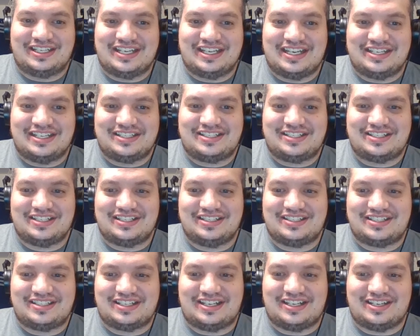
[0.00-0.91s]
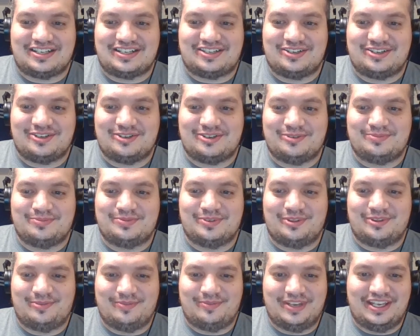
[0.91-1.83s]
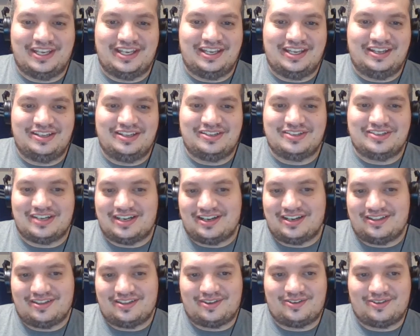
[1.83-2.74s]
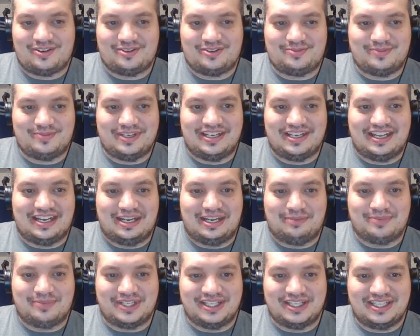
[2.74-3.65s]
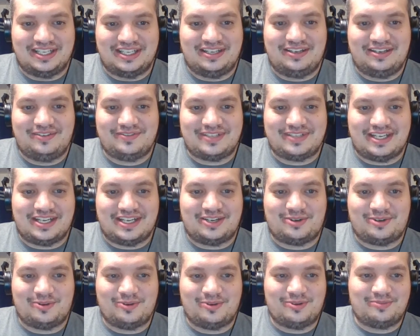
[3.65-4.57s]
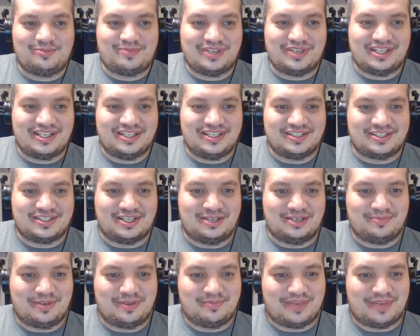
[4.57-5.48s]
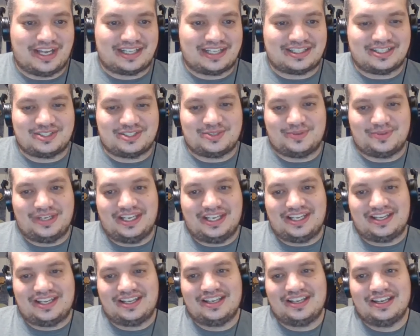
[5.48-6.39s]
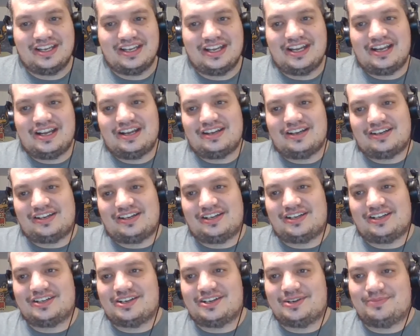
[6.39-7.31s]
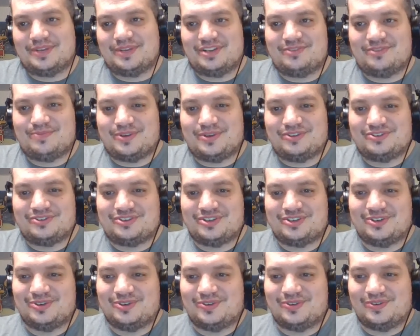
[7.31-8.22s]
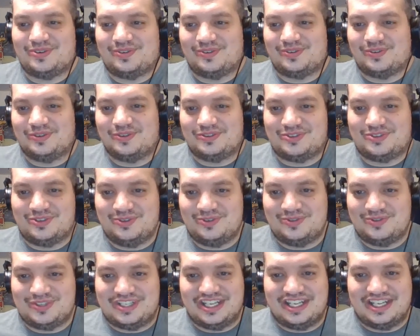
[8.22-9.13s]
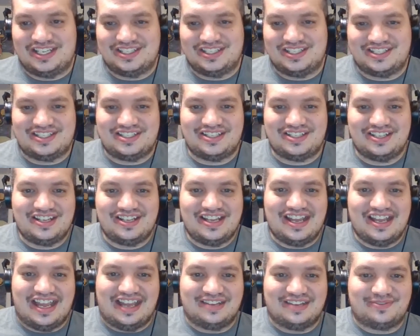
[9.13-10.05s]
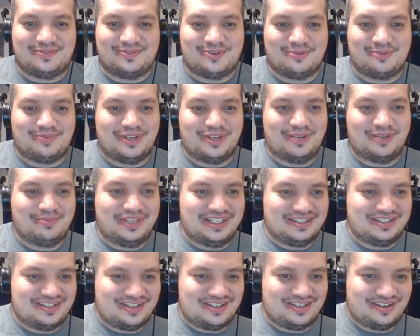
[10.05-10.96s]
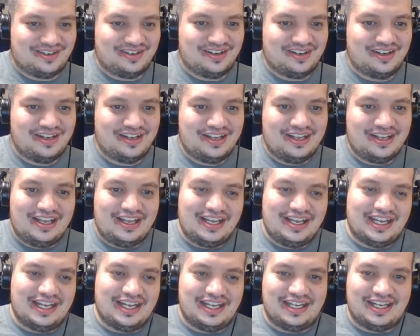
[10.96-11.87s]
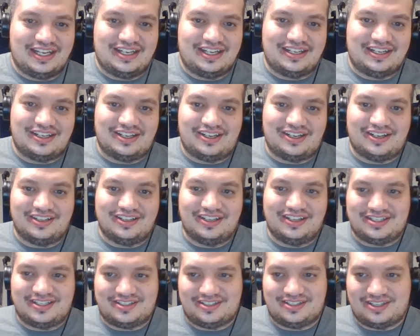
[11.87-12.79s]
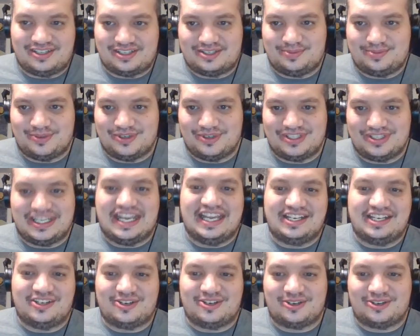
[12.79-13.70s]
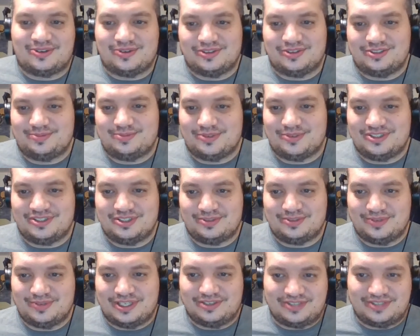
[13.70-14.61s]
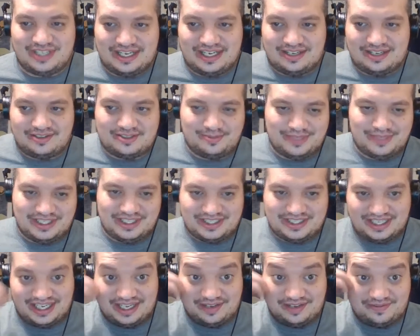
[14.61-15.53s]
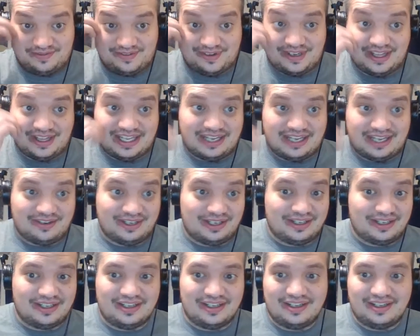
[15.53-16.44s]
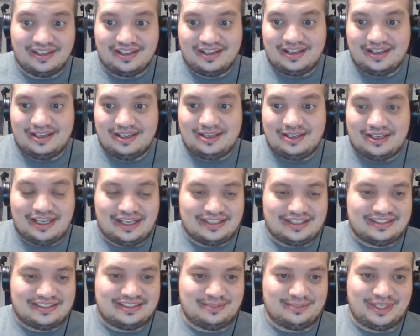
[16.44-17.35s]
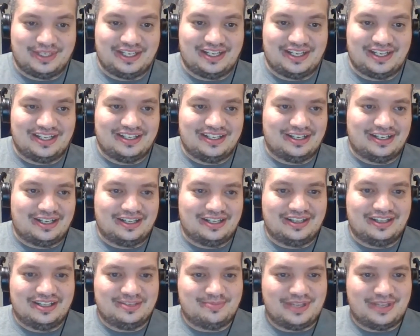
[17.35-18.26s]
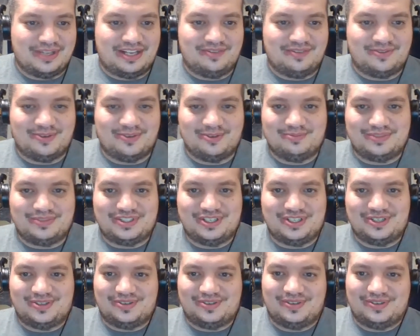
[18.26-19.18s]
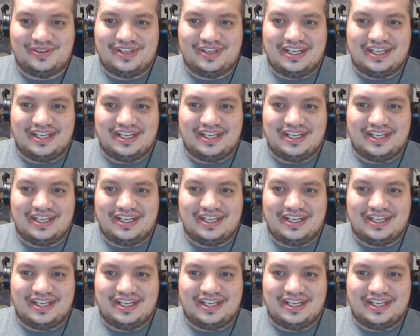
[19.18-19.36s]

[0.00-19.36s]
catch Scott Cobe with me, Jonathan Grishman, and I believe Dan Carupia is going to be back this week on our baseball show Tuesdays at 4 p.m. Eastern on Let's Talk Sports and Hardcore Sports as well. Shout out to Mitch again for allowing us to be on this platform. So,